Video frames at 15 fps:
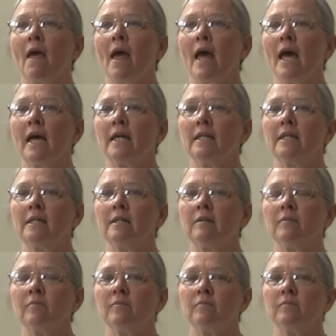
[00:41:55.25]
And
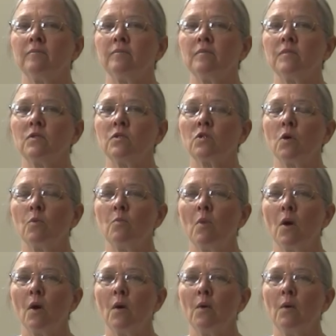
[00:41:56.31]

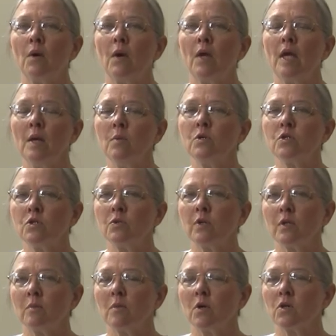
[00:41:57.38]
so he was
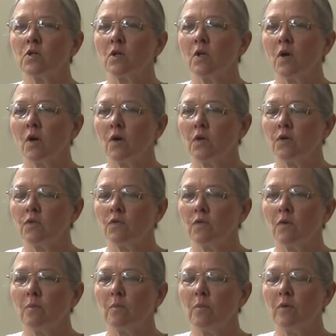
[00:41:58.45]
doing the martial arts
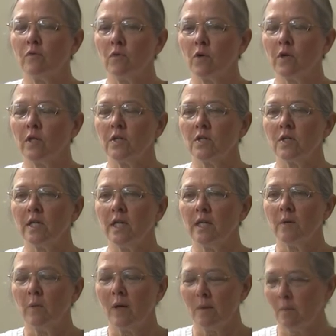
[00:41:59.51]
before his
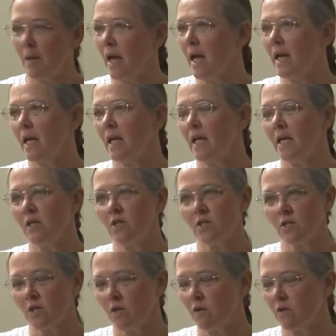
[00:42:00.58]
knee went bad, and he
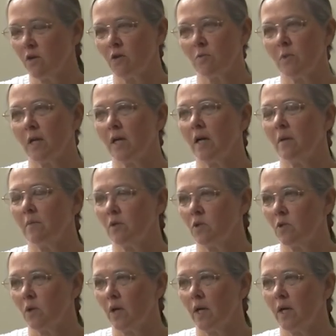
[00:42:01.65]
just encouraged me to come and
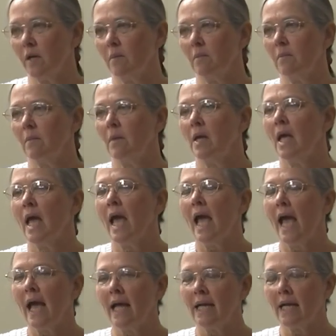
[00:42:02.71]
join him,
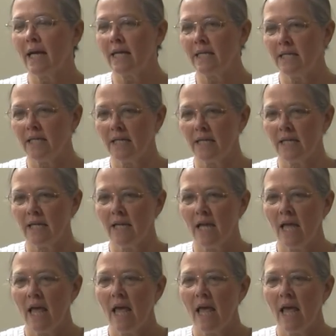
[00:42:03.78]
and I did.